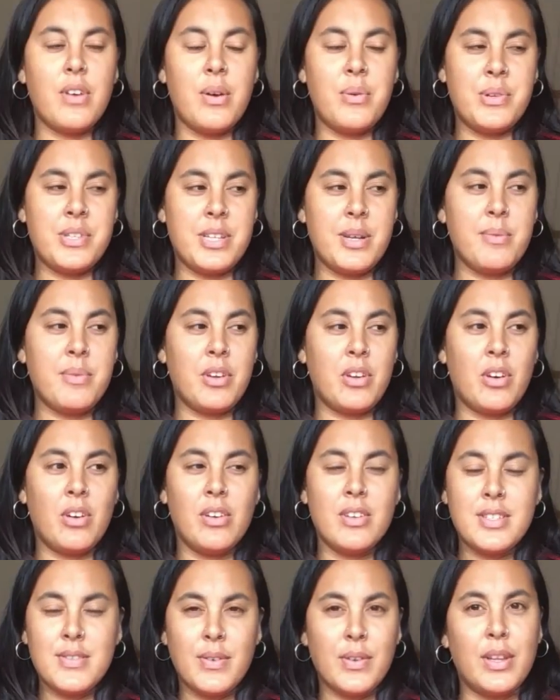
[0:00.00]
I was up the
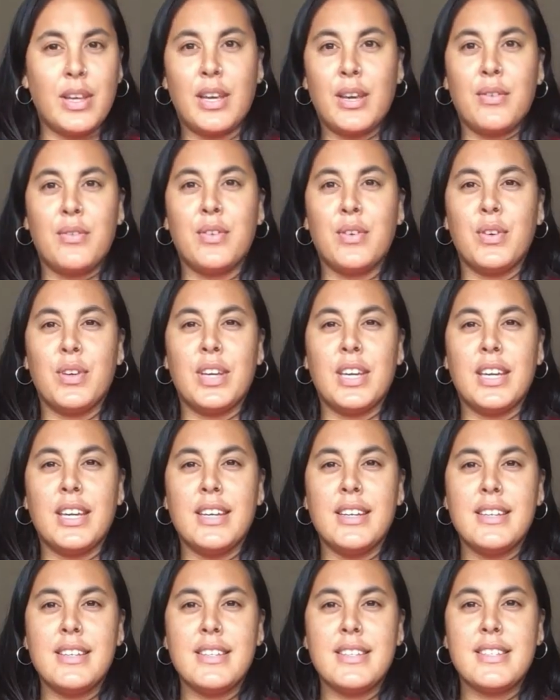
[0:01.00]
coast for like a few
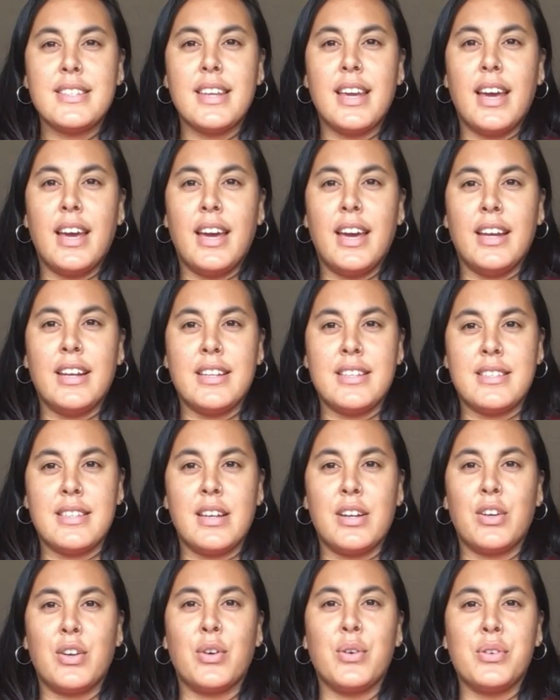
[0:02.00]
years, and I
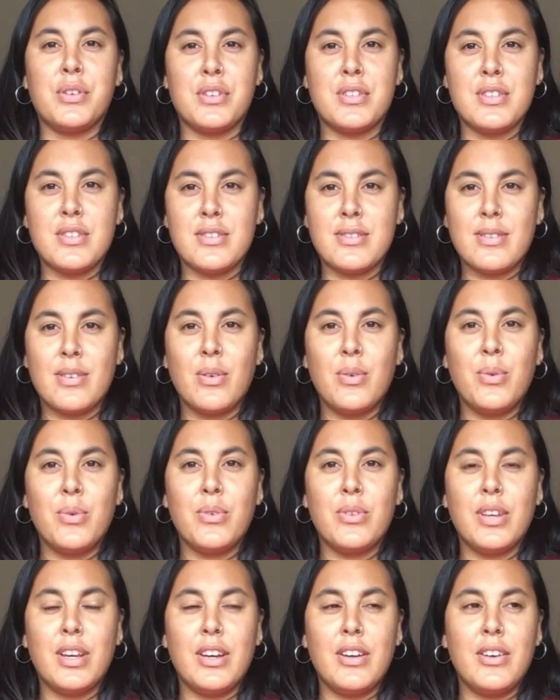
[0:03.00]
started going to school
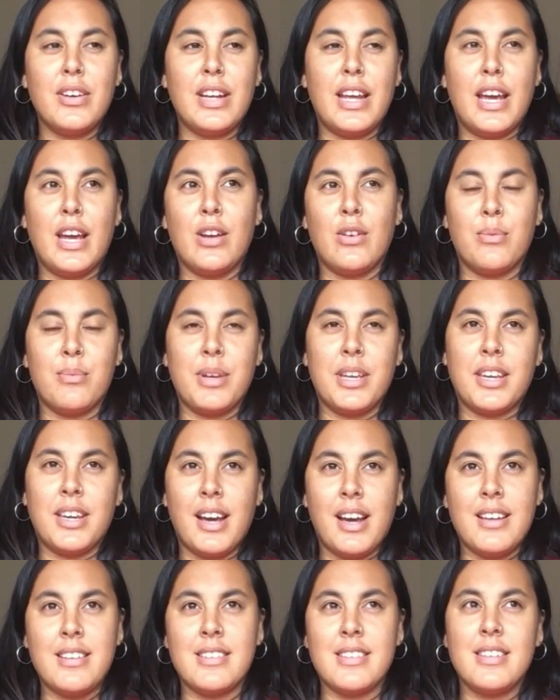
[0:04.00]
there, and I had all my
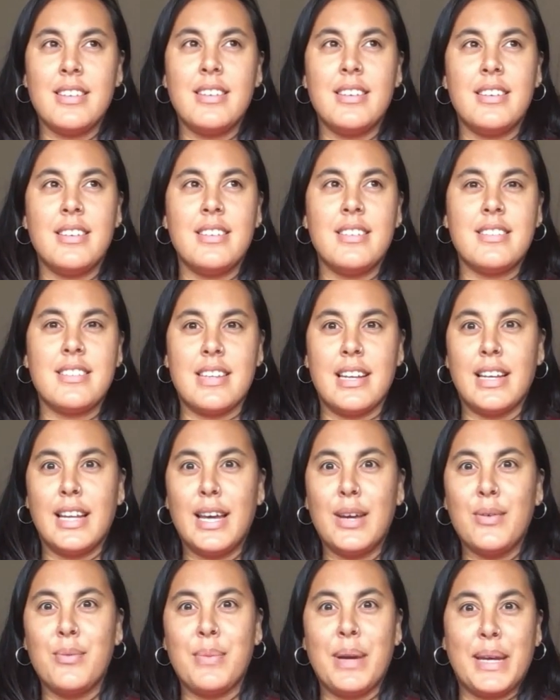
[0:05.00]
cousins and
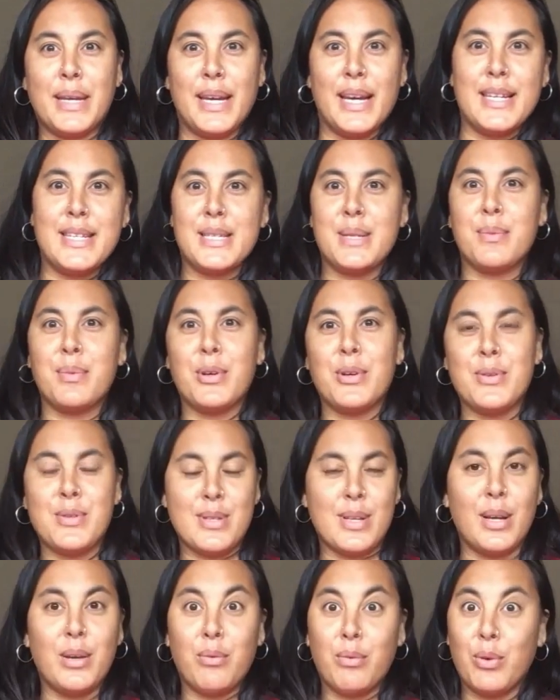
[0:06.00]
like all my cuzzy bros,
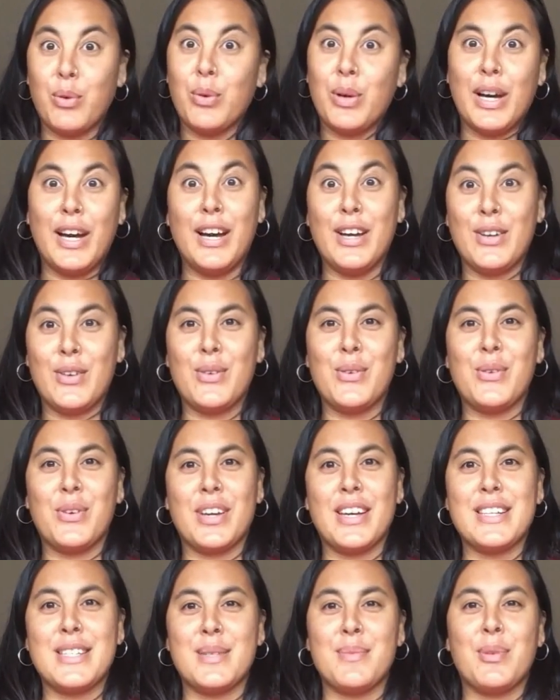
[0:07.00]
like real hardcore
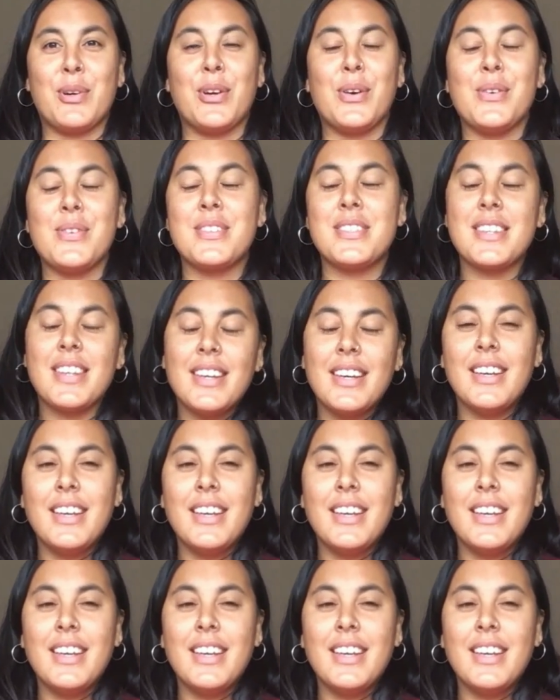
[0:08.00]
cuzzy bros.